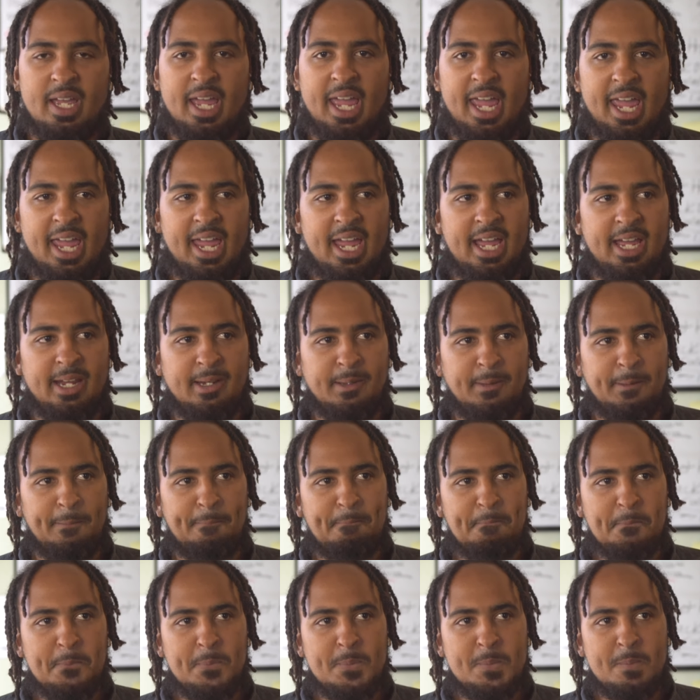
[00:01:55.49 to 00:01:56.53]
And
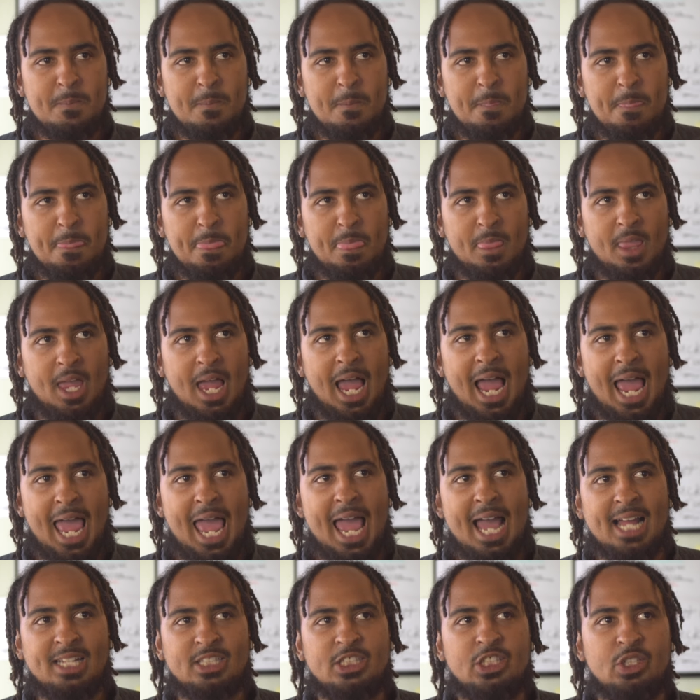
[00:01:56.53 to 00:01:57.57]
I
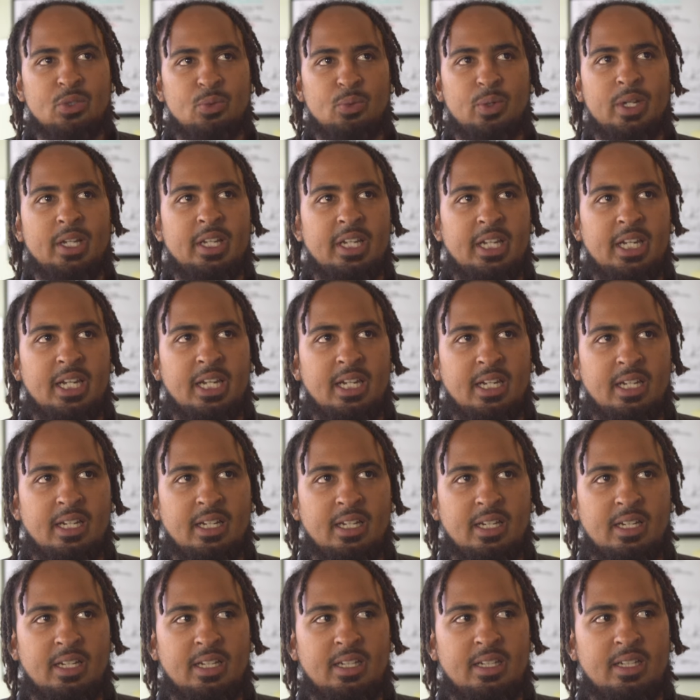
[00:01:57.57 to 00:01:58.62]
had to really
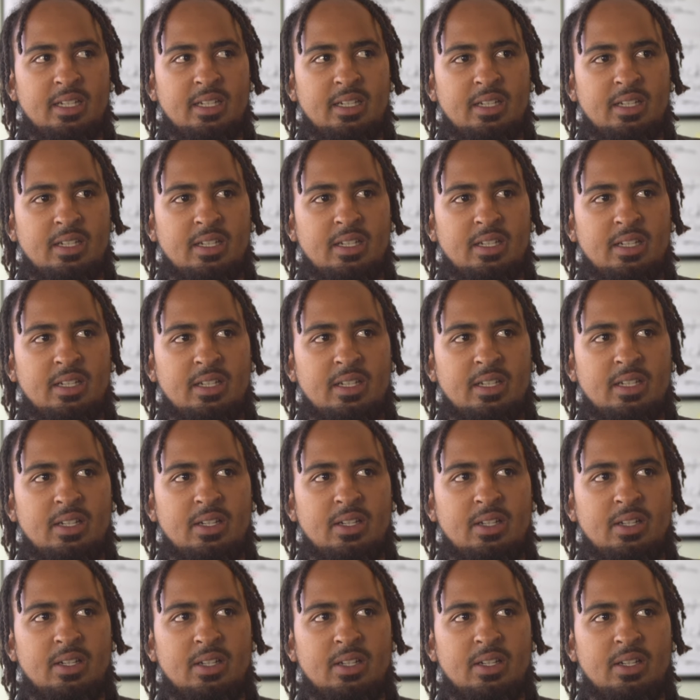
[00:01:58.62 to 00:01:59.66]

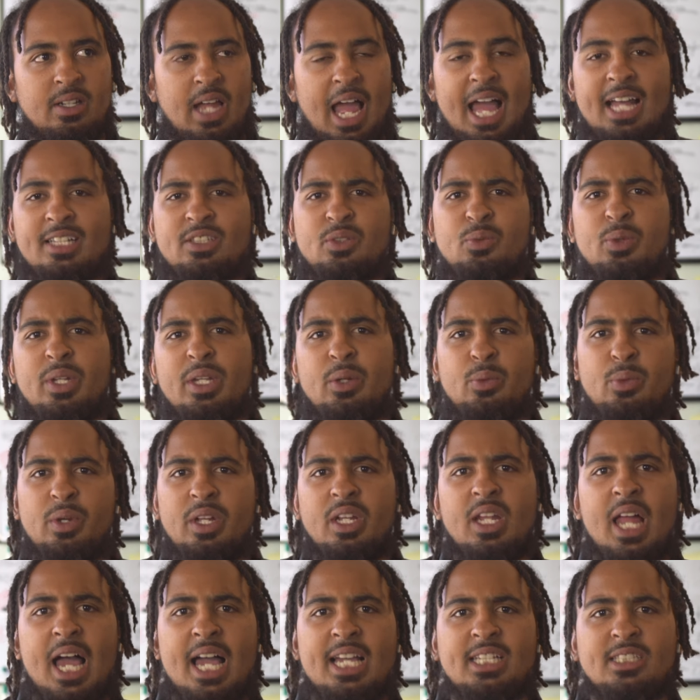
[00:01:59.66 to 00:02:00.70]
I had to really
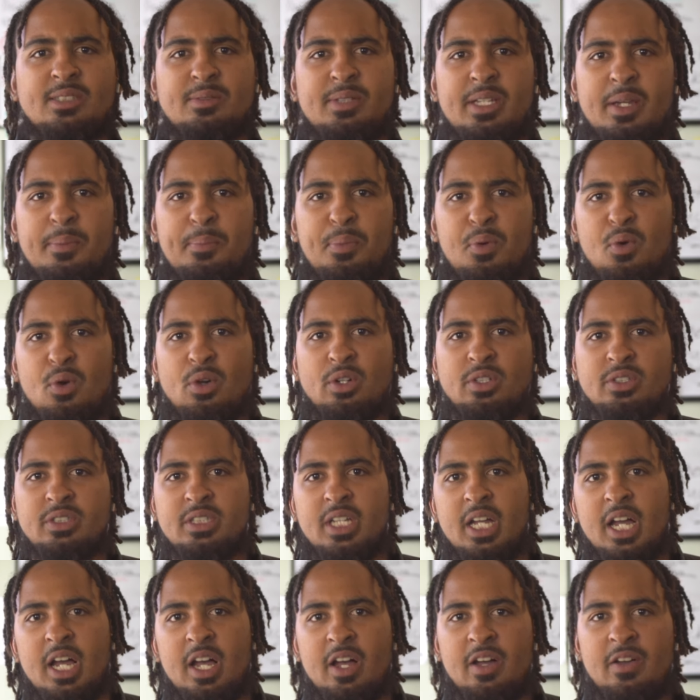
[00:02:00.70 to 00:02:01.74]
realize the importance
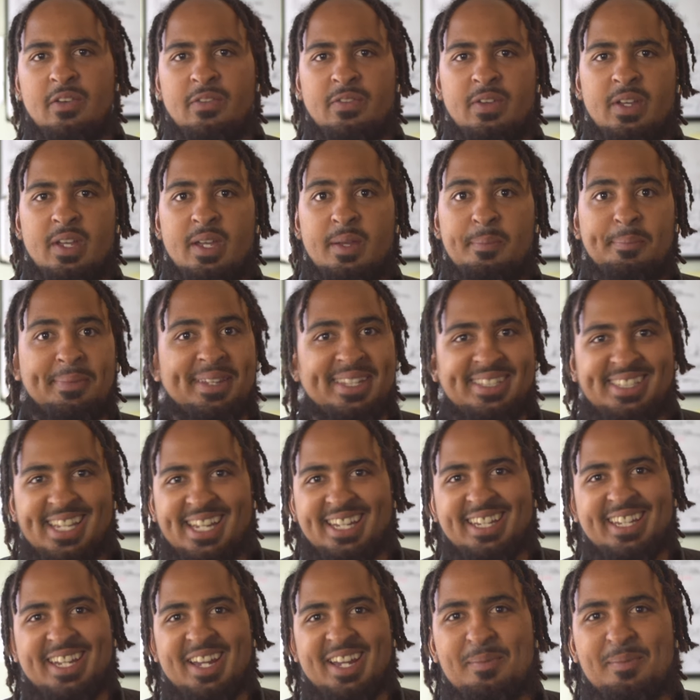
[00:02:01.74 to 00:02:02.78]
of me
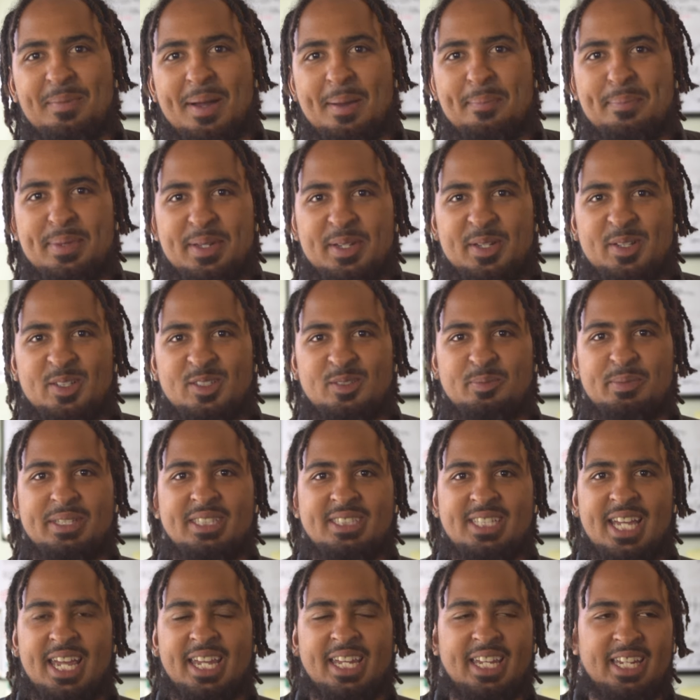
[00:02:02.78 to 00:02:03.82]
taking of my bills, me
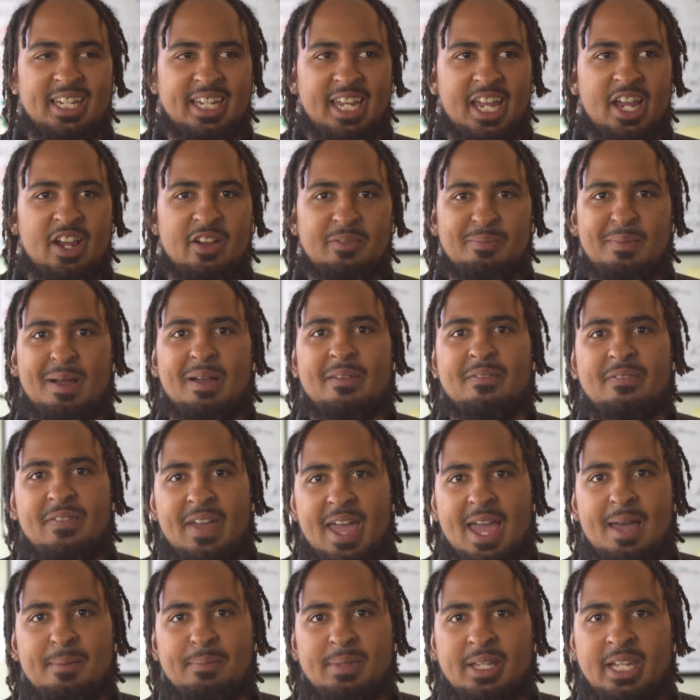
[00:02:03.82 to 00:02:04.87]
taking care of my
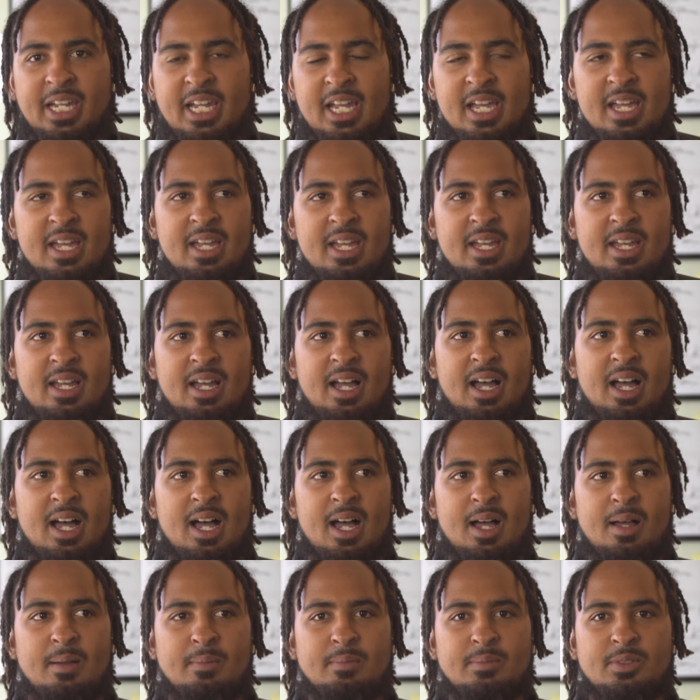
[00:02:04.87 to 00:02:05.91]
family.
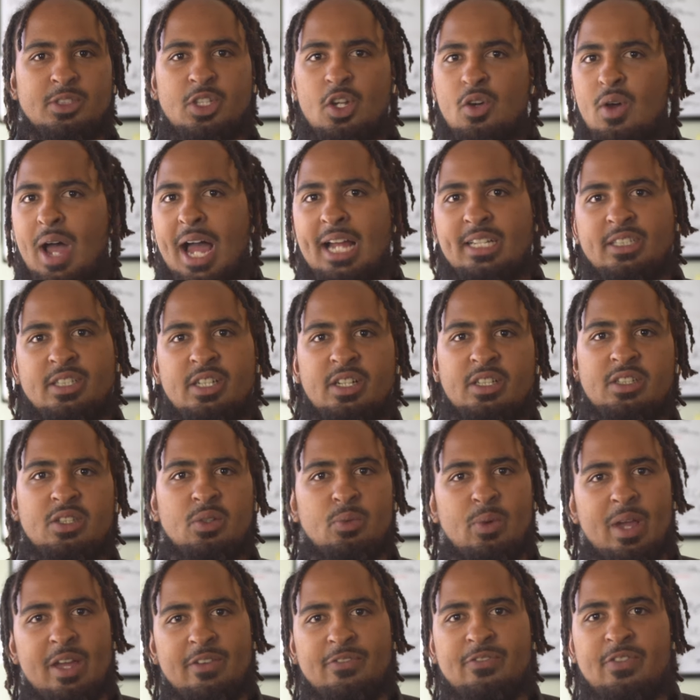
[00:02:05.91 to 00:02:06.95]
Um, so I took the
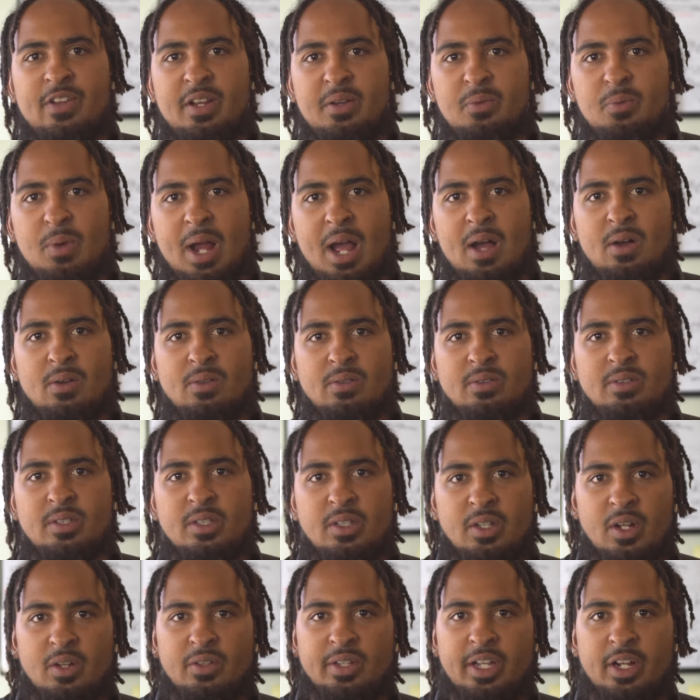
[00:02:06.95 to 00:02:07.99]
Redfin route. You
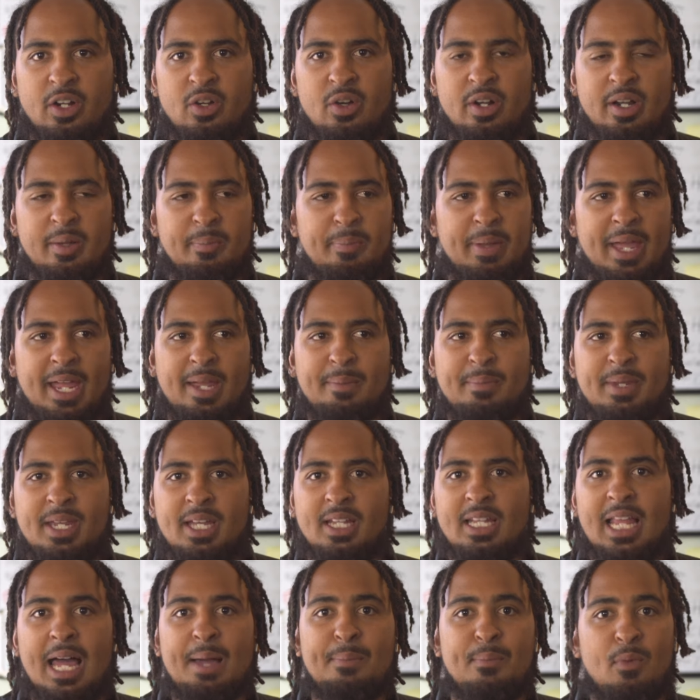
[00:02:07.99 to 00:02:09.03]
know, they're going to pay me a
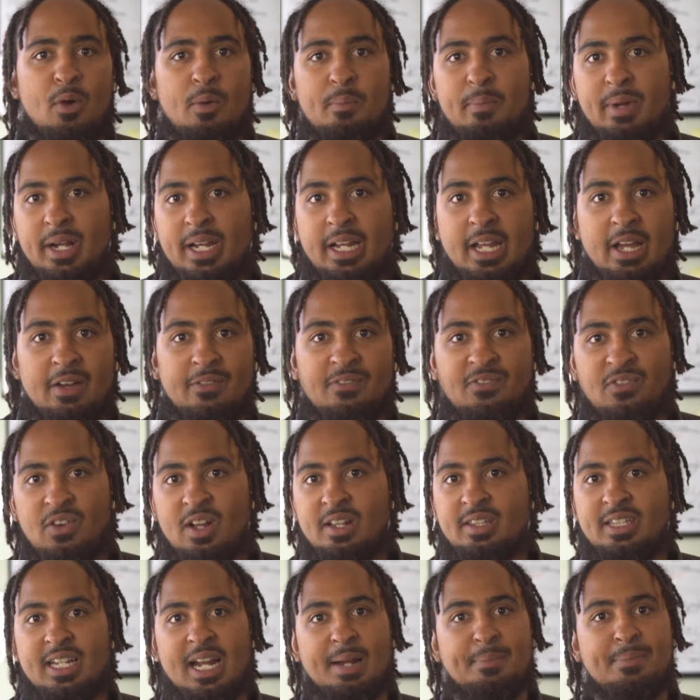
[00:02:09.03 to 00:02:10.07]
lot more money up
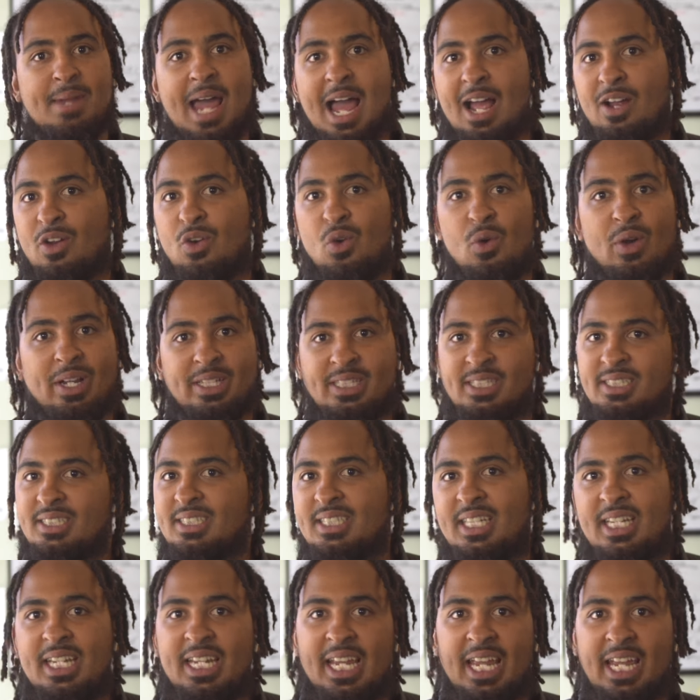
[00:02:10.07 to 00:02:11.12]
front that I'm not going to
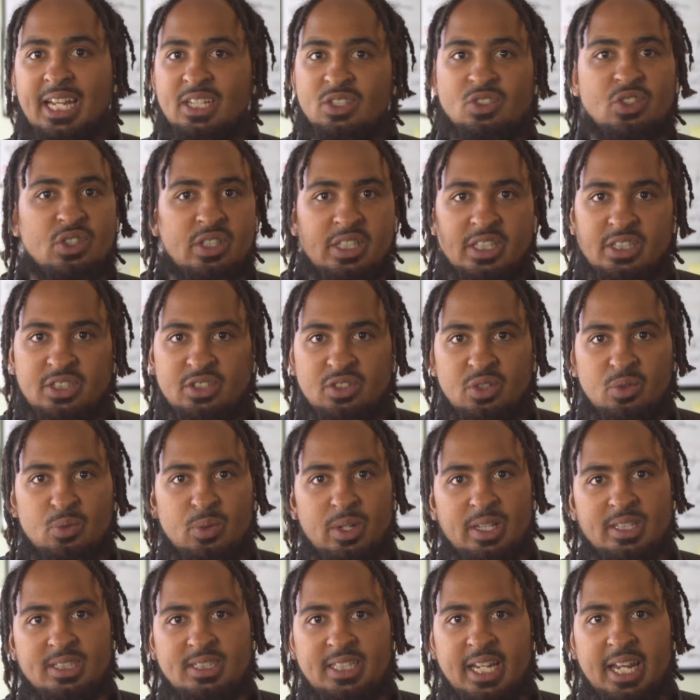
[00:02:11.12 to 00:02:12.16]
see in traditional
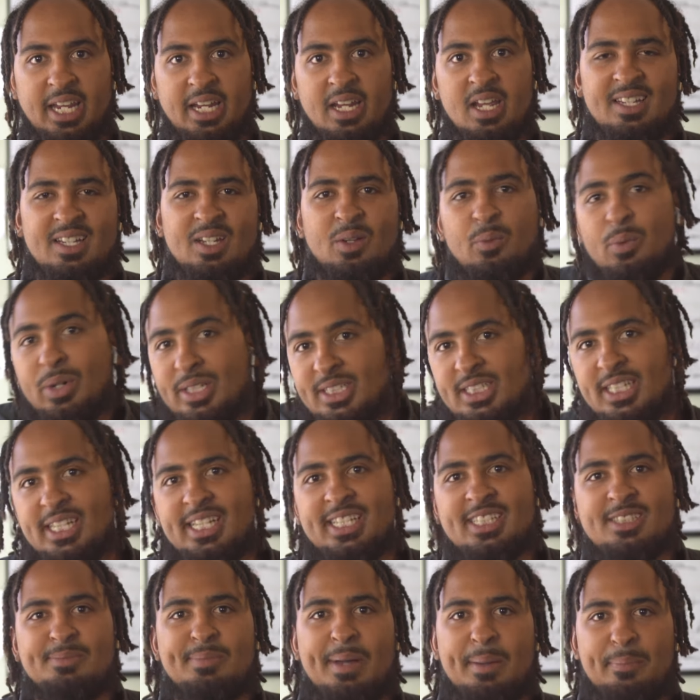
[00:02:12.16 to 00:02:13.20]
real estate, which
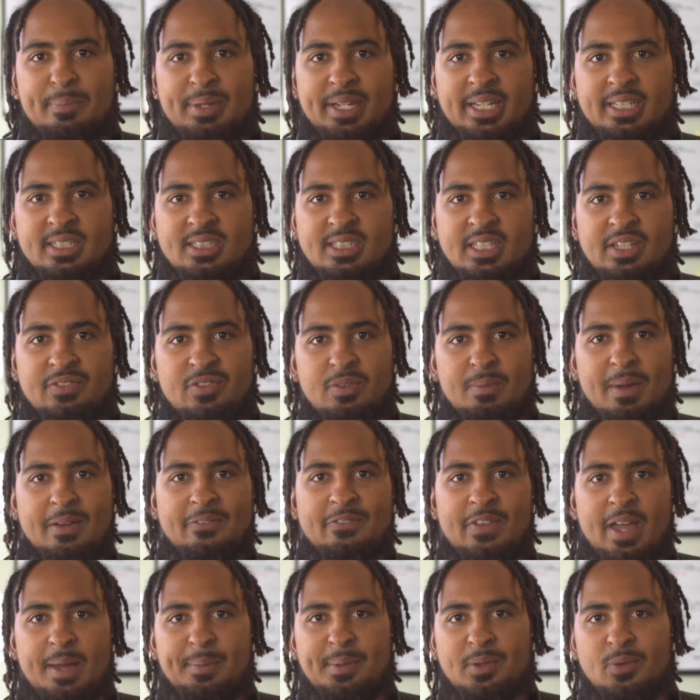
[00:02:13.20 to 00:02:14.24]
is my biggest need for my
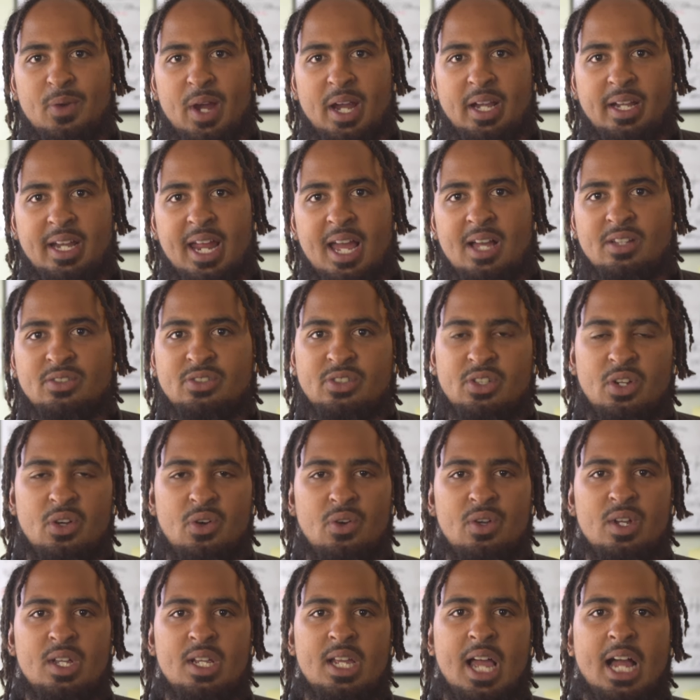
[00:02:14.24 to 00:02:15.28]
family right now. So
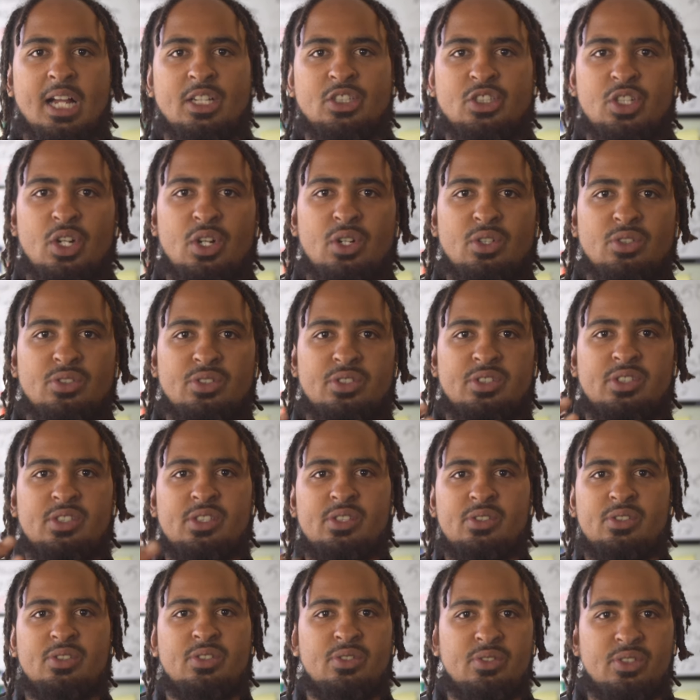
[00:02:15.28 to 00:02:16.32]
I chose
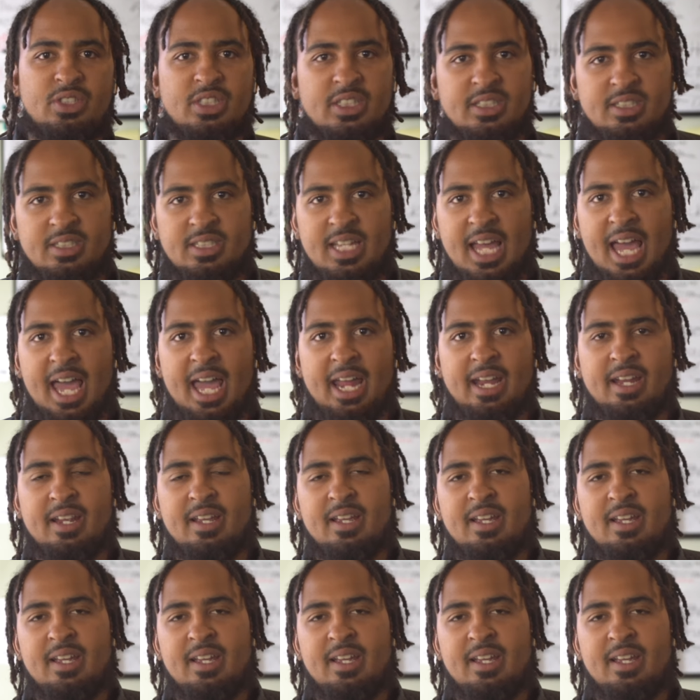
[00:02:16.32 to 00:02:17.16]
to do just that.